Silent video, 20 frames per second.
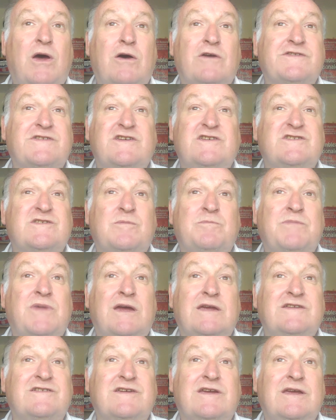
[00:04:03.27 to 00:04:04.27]

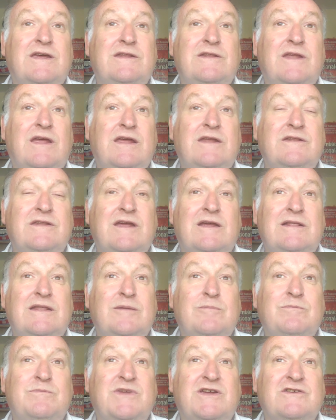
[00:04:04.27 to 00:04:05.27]
participating in the
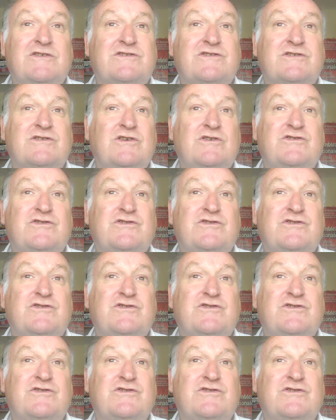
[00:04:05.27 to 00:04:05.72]
Olympics?